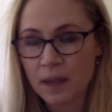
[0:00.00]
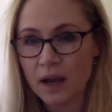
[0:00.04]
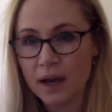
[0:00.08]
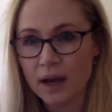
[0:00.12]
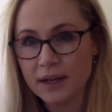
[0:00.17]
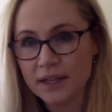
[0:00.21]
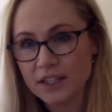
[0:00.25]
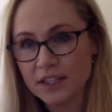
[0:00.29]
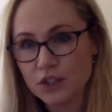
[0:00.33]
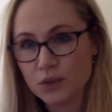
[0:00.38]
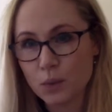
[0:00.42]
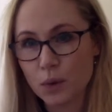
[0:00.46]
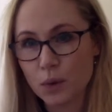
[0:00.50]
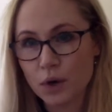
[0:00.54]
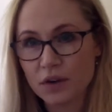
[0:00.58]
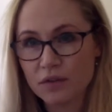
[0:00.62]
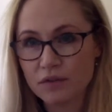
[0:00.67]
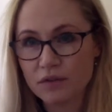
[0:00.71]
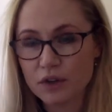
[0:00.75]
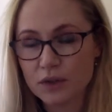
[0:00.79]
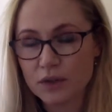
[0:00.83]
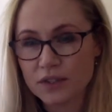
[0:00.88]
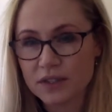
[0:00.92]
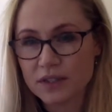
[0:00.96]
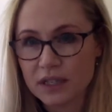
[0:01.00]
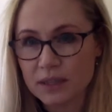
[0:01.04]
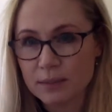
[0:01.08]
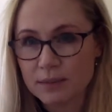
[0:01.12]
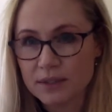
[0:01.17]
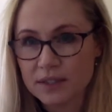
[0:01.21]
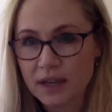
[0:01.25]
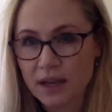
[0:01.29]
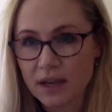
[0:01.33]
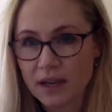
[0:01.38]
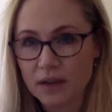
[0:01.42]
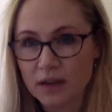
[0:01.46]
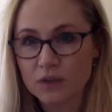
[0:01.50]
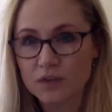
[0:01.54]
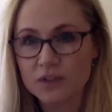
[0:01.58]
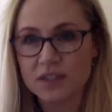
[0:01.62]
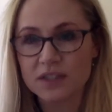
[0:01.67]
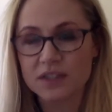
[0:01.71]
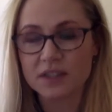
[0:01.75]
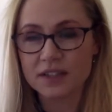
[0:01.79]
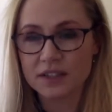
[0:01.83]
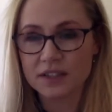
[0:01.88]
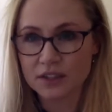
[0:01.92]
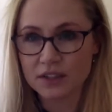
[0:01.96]
And each one of those sleep cycles is
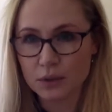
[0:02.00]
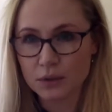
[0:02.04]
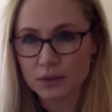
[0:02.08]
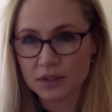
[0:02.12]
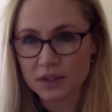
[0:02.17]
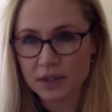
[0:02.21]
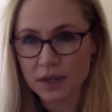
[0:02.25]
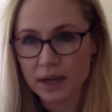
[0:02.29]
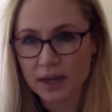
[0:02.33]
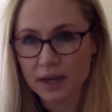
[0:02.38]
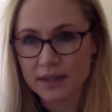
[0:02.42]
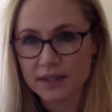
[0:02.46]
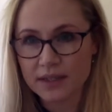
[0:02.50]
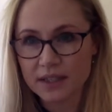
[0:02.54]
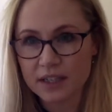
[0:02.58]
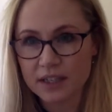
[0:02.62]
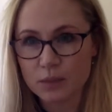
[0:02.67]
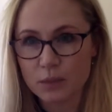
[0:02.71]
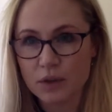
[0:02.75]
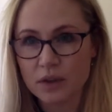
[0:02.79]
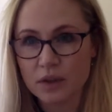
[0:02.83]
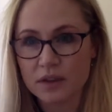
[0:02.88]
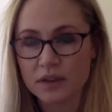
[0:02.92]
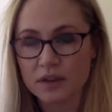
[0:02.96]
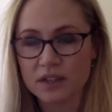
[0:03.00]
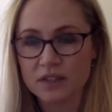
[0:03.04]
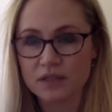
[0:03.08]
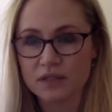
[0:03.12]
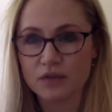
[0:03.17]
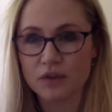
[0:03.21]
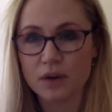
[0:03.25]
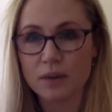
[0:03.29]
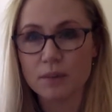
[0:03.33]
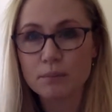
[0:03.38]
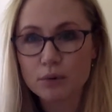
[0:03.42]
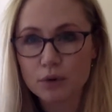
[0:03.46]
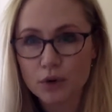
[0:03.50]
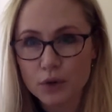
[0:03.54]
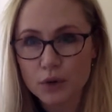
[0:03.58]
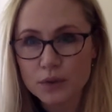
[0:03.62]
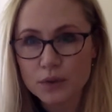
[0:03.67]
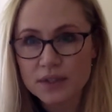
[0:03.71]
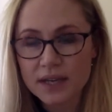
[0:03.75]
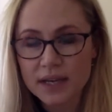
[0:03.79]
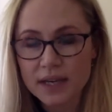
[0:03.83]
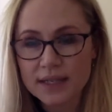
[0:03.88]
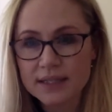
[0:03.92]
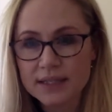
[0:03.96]
associated with a different
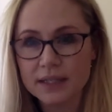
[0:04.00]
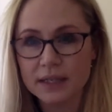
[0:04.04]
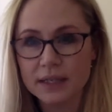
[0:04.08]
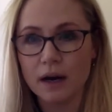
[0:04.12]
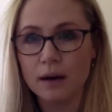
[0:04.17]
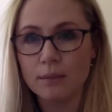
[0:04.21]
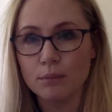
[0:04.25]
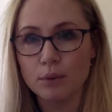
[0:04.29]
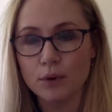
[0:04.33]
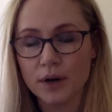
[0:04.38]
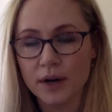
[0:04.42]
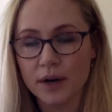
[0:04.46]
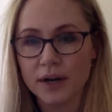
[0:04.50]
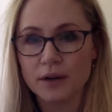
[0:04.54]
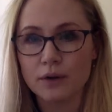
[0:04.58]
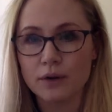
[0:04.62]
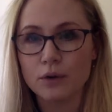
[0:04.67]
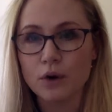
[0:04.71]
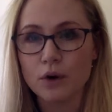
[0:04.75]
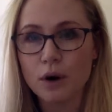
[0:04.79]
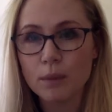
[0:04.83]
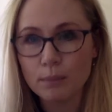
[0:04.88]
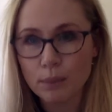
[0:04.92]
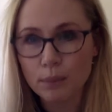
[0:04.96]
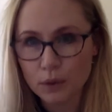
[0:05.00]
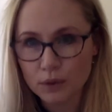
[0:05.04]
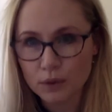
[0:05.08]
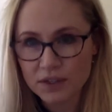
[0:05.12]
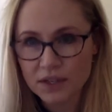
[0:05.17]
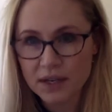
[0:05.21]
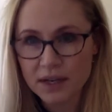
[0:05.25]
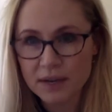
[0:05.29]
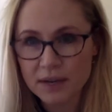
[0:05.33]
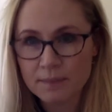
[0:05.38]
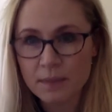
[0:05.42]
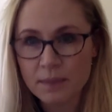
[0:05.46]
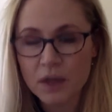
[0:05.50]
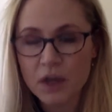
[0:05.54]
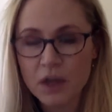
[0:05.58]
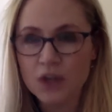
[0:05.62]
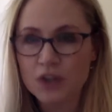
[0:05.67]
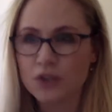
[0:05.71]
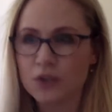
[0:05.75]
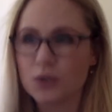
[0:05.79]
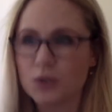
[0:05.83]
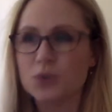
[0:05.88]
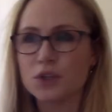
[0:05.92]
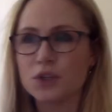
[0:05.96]
process in our brain or our body.
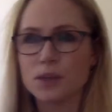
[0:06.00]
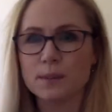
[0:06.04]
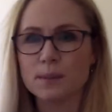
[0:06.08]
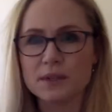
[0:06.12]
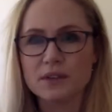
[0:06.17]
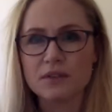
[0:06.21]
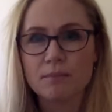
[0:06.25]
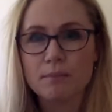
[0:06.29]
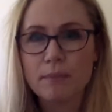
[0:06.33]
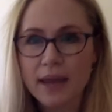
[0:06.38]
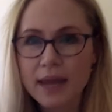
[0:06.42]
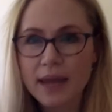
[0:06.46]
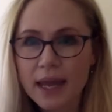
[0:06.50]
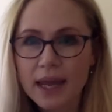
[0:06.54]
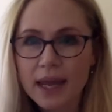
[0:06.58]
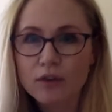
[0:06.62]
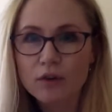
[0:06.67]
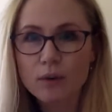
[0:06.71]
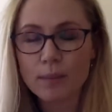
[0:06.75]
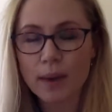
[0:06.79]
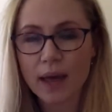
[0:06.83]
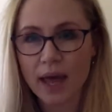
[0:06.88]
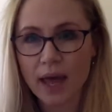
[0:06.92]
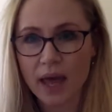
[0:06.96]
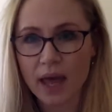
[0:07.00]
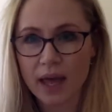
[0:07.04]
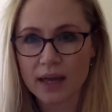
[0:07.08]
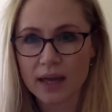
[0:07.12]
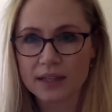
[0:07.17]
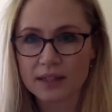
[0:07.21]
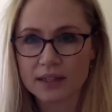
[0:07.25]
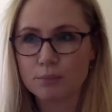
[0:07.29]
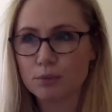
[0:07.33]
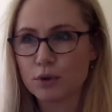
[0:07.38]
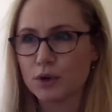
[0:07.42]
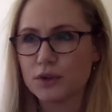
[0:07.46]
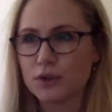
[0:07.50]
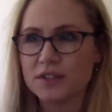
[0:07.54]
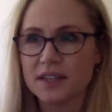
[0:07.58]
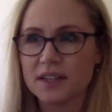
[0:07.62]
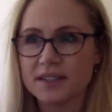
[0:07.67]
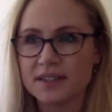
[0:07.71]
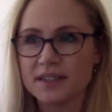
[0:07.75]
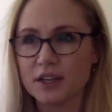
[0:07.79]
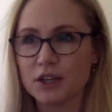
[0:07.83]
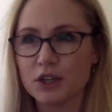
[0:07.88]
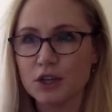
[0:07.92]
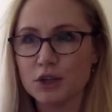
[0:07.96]
So in terms of making repairs,
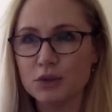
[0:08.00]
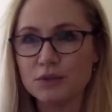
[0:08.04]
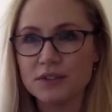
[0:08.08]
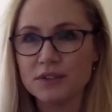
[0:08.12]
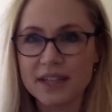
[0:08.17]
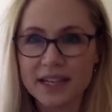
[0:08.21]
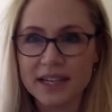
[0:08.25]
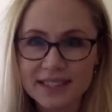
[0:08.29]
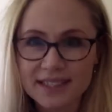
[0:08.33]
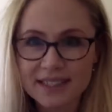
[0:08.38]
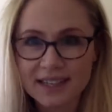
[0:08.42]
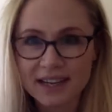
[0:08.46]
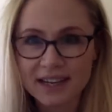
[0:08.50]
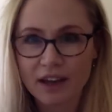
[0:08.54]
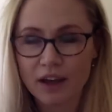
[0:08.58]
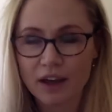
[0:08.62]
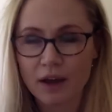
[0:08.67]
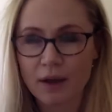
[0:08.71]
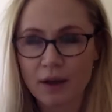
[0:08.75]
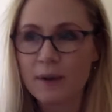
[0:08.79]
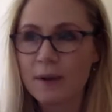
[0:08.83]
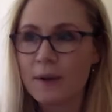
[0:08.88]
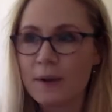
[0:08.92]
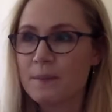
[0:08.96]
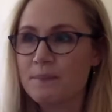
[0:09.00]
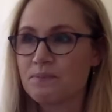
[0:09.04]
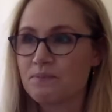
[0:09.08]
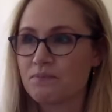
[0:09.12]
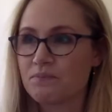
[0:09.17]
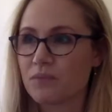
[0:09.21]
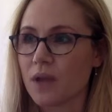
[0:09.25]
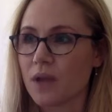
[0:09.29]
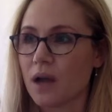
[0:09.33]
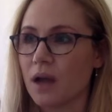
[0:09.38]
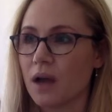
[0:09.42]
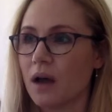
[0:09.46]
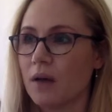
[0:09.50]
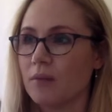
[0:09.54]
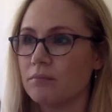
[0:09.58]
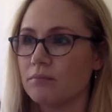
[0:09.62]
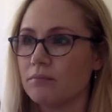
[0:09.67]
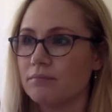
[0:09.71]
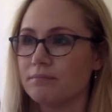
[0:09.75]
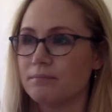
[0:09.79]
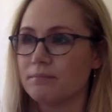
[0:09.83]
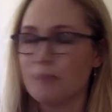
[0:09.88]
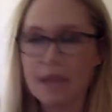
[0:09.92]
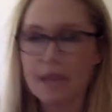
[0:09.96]
processing new data,
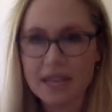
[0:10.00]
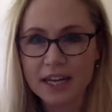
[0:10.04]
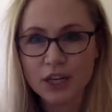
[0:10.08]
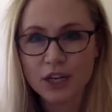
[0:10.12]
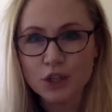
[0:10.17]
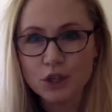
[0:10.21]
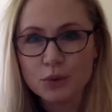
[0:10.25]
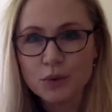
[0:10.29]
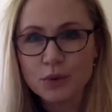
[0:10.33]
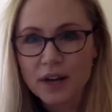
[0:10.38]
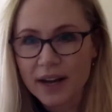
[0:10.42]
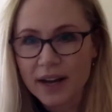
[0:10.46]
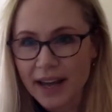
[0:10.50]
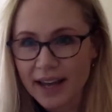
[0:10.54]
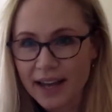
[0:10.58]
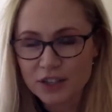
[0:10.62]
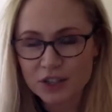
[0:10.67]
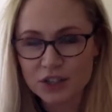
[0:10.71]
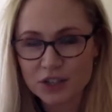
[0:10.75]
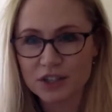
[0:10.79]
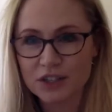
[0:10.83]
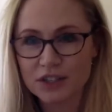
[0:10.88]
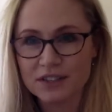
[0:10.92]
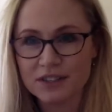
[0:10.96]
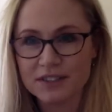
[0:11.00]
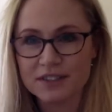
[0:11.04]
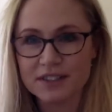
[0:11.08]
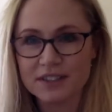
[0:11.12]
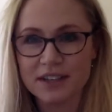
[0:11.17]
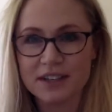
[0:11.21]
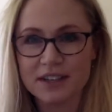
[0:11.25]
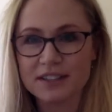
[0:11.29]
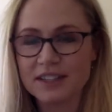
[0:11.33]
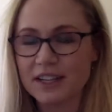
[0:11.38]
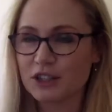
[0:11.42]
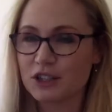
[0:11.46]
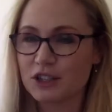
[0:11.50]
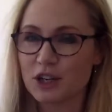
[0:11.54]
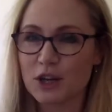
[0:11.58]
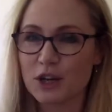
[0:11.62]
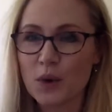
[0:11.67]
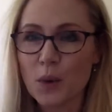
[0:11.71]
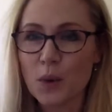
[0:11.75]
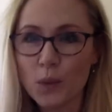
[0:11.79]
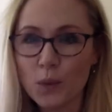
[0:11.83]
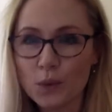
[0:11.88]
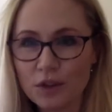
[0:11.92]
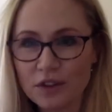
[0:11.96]
making new connections, and
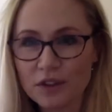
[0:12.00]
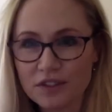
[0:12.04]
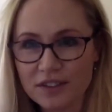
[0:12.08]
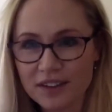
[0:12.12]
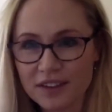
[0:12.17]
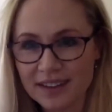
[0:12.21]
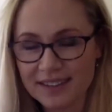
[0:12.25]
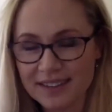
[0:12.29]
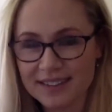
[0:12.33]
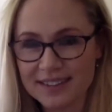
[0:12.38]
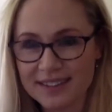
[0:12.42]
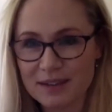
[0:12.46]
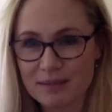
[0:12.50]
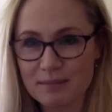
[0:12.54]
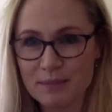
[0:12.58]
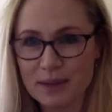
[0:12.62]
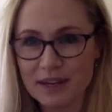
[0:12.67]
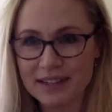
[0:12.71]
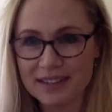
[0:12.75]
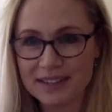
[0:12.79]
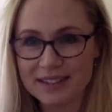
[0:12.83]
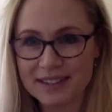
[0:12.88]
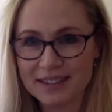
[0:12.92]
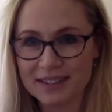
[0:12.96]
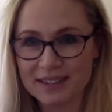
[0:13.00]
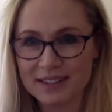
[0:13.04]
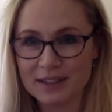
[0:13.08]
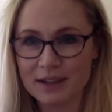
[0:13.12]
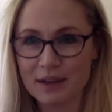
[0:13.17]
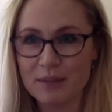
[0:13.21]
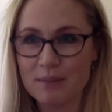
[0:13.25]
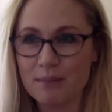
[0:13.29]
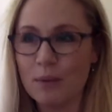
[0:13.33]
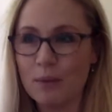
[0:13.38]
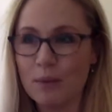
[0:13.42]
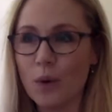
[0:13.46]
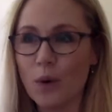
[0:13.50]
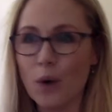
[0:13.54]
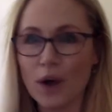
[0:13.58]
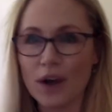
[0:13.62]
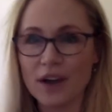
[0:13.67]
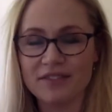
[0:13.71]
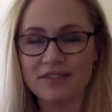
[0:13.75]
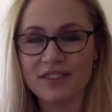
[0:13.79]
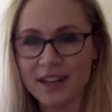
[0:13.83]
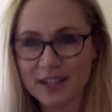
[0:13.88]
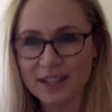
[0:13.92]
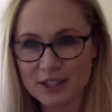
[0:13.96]
essentially all the things that makes us a more
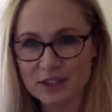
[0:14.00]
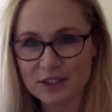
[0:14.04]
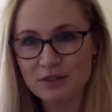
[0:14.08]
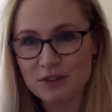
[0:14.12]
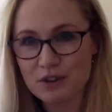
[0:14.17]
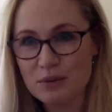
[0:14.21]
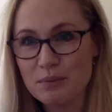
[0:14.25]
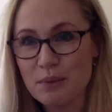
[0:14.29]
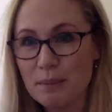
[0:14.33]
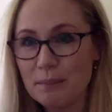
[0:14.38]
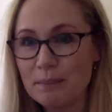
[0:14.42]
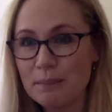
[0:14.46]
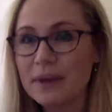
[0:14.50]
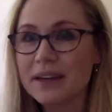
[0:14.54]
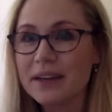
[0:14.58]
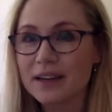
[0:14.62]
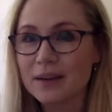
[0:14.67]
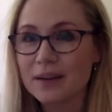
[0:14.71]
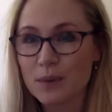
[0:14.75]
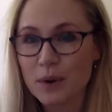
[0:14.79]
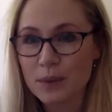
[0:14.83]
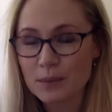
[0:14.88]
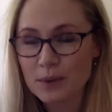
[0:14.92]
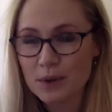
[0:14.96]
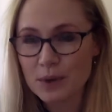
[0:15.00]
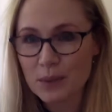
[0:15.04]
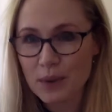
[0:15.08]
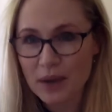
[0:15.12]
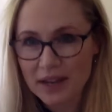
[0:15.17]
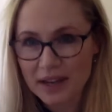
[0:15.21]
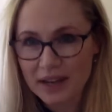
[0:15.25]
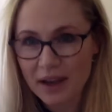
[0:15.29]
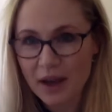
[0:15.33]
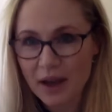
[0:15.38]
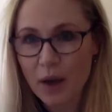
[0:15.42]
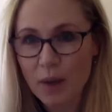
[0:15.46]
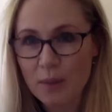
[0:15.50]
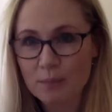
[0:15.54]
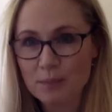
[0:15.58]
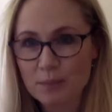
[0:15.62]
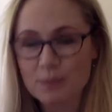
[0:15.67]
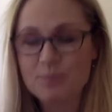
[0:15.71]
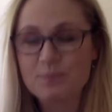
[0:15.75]
effective human being when we wake up.